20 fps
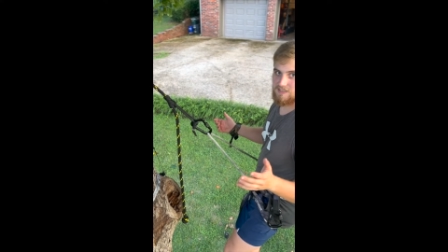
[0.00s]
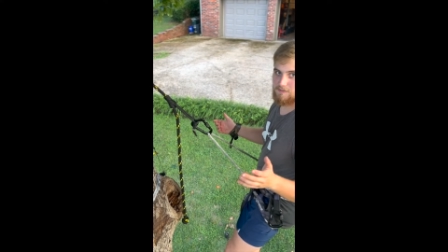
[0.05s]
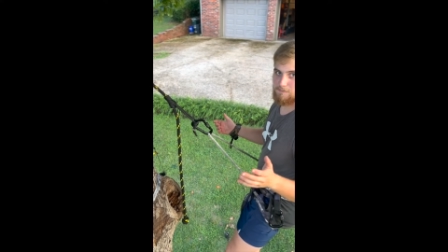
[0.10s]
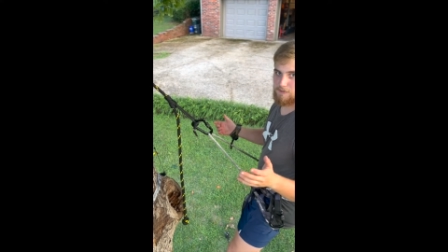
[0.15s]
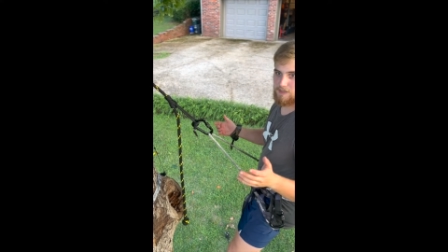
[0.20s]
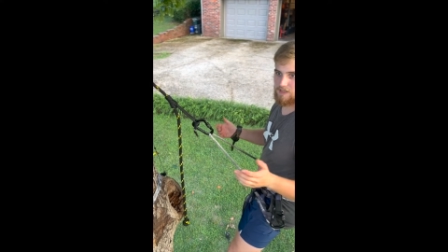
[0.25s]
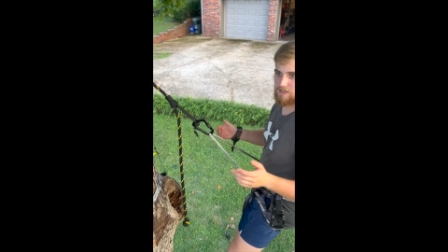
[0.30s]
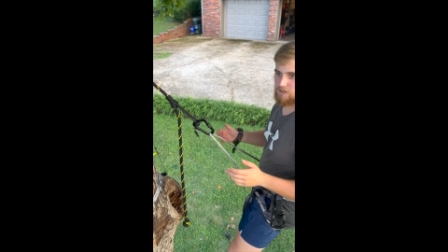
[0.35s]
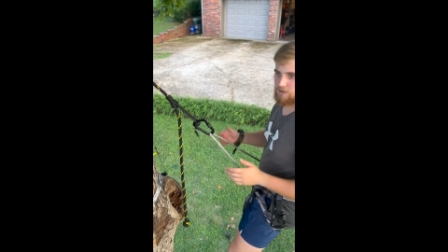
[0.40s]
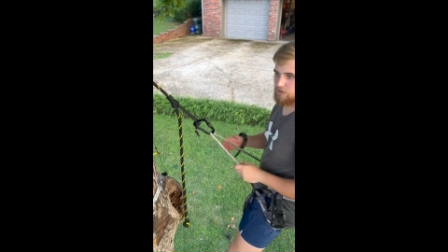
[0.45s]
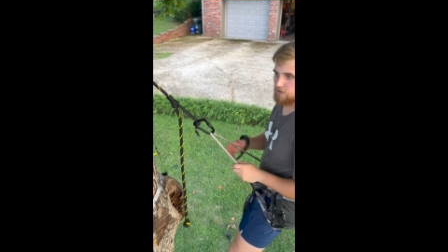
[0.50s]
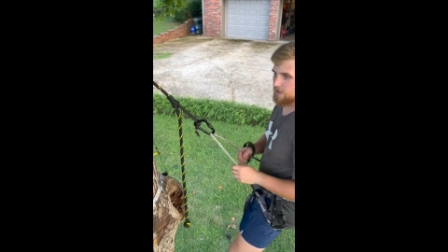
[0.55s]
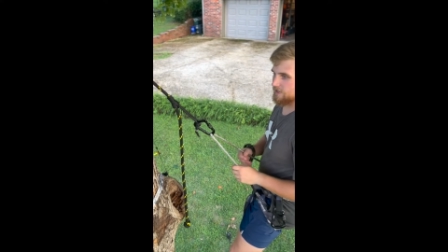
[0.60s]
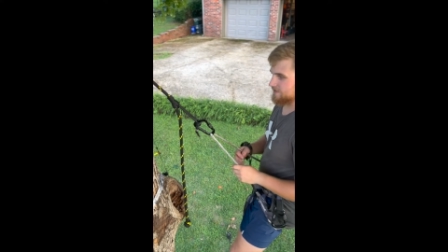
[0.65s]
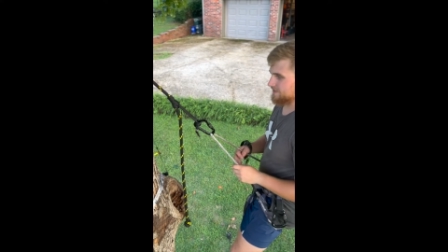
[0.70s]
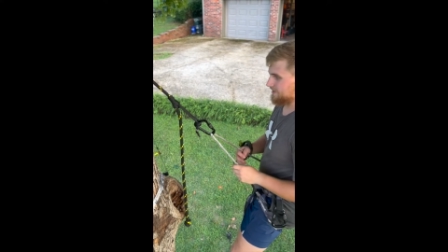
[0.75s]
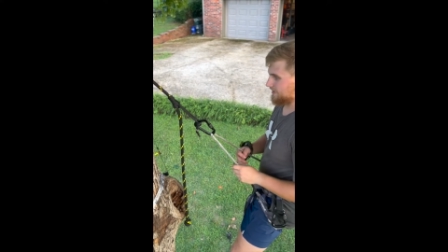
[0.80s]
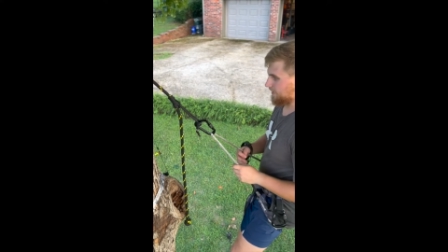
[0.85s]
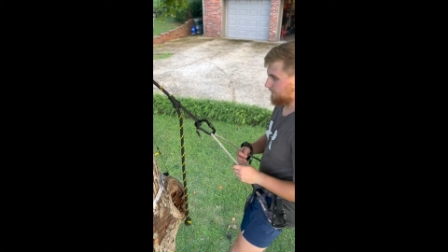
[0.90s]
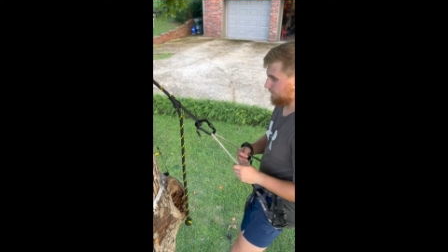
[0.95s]
to be in. You're not
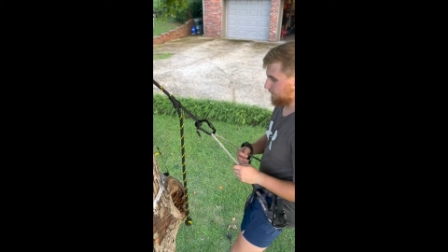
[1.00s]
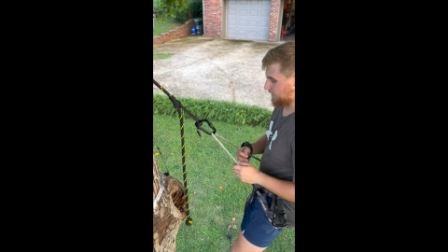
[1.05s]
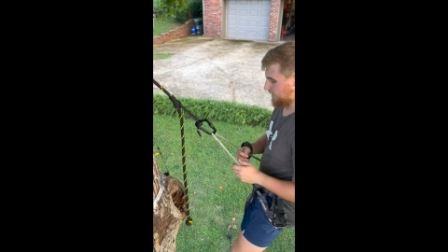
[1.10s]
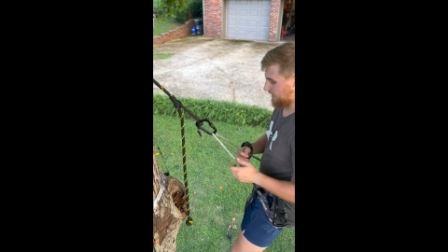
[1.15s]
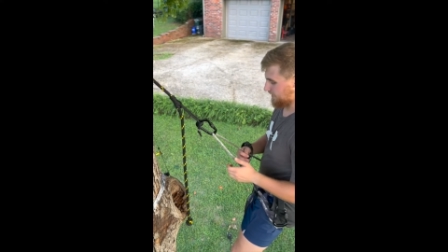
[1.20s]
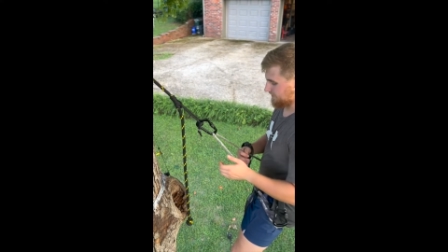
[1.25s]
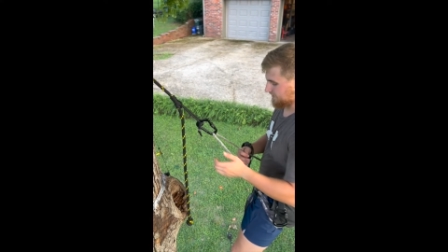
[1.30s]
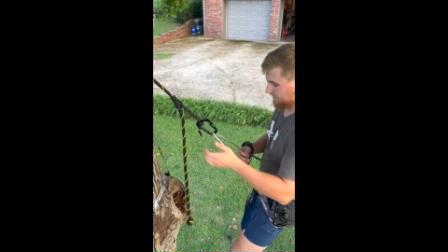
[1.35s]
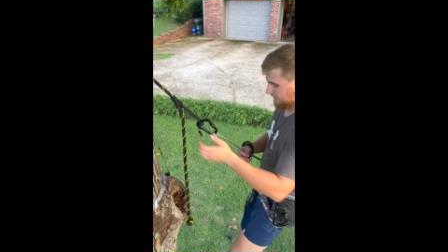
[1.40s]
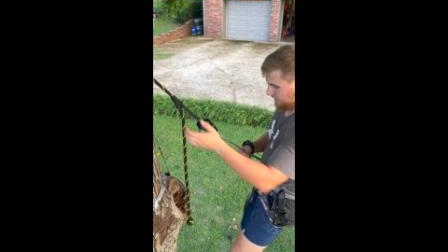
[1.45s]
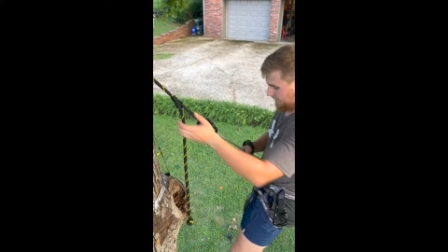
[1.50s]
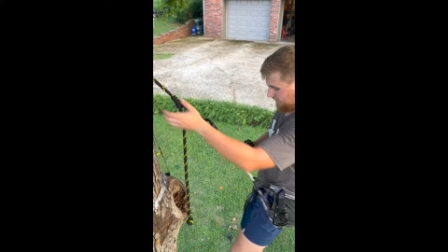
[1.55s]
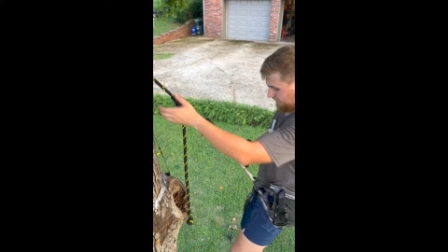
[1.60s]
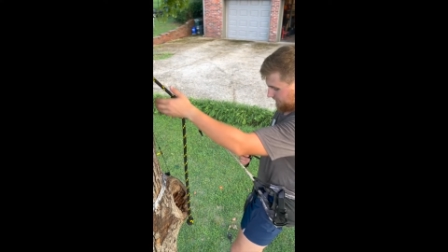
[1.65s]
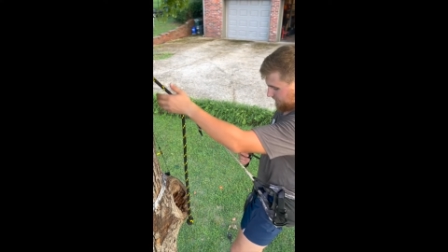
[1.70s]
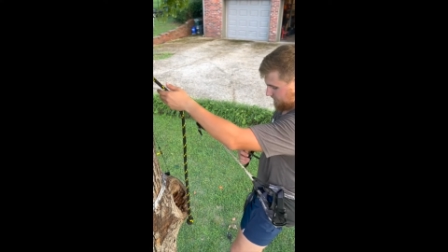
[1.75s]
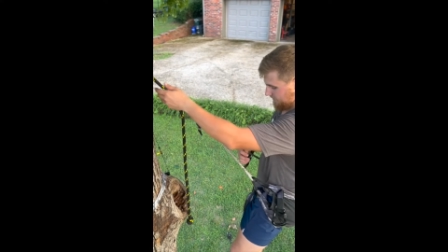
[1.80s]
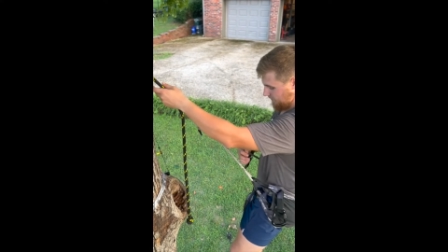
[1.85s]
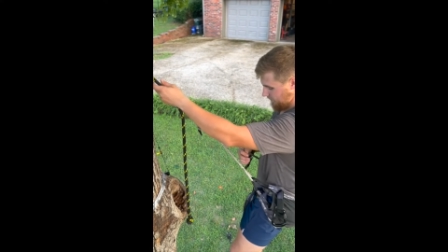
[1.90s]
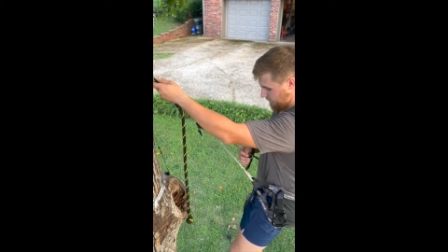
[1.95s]
stabilized. So